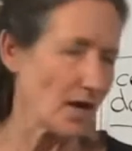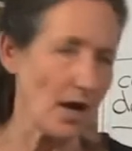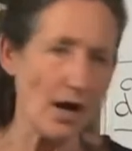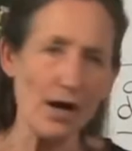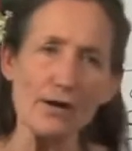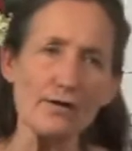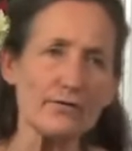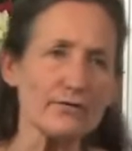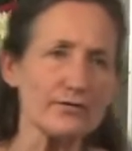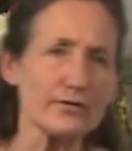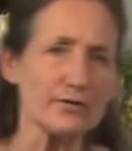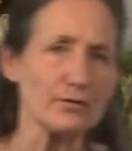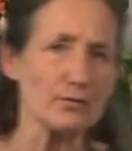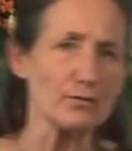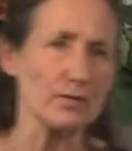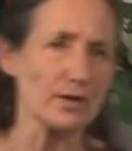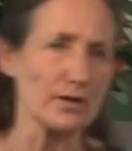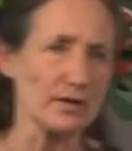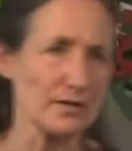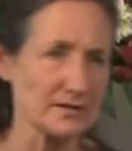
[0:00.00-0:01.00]
over the
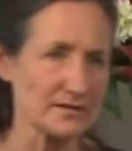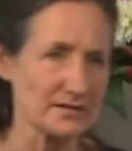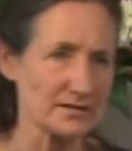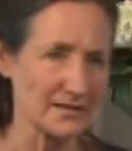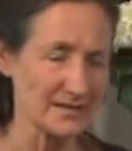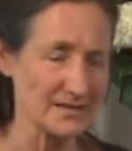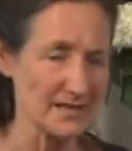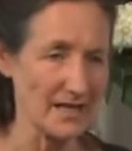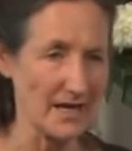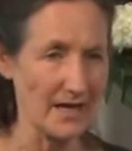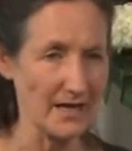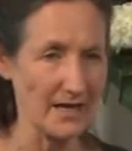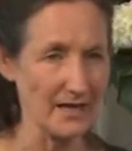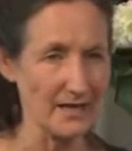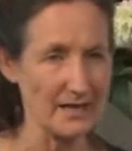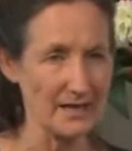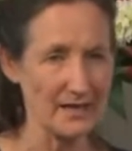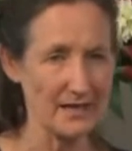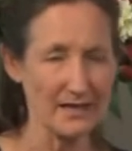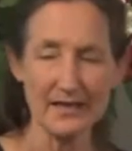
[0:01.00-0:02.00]
world
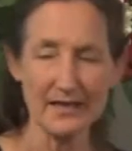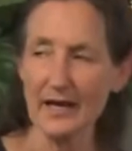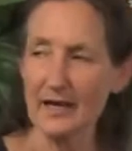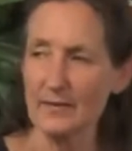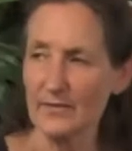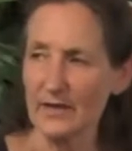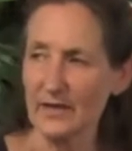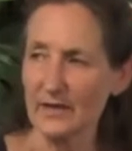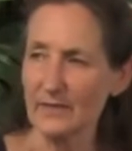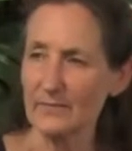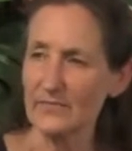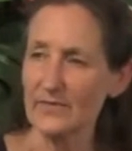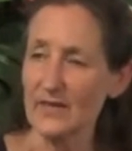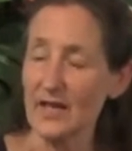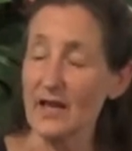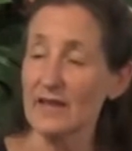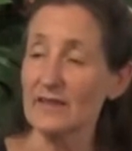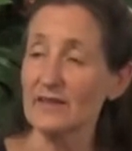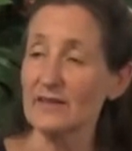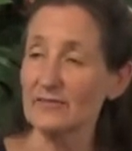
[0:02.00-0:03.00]
today claiming
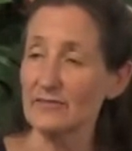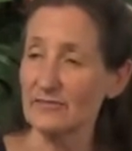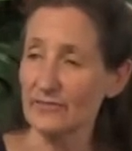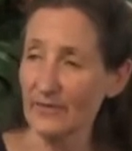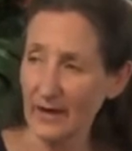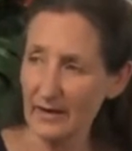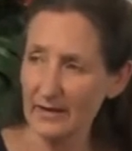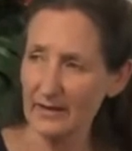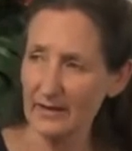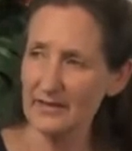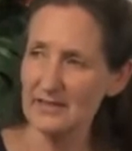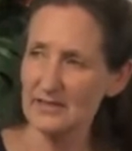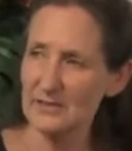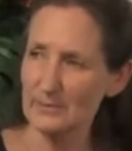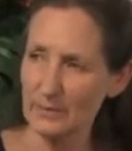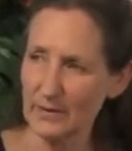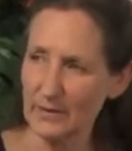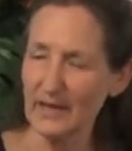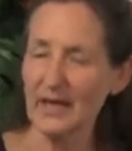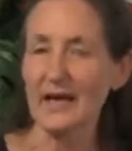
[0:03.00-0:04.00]
that fungus
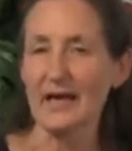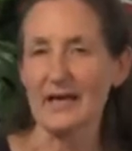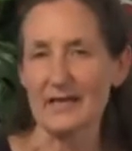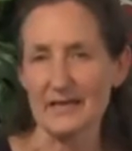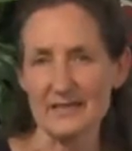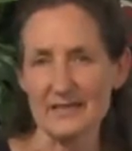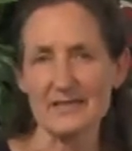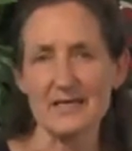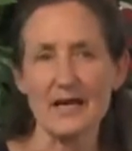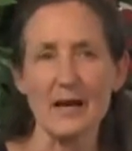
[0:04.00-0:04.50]
plays